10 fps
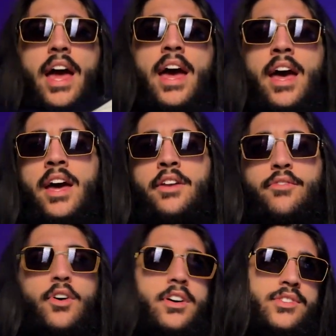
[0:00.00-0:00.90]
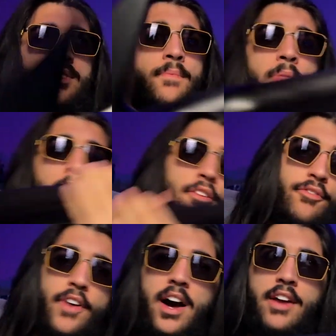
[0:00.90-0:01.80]
and of course,
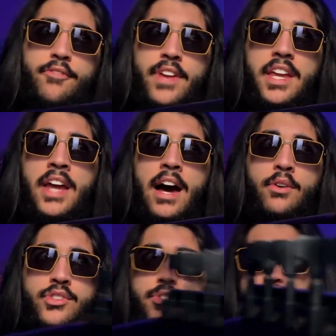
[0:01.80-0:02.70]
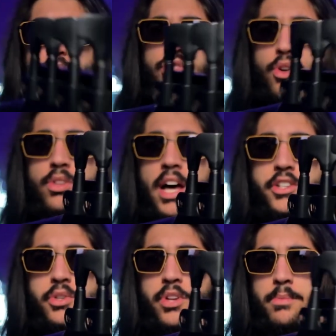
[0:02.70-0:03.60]
5 in-house Solar tuning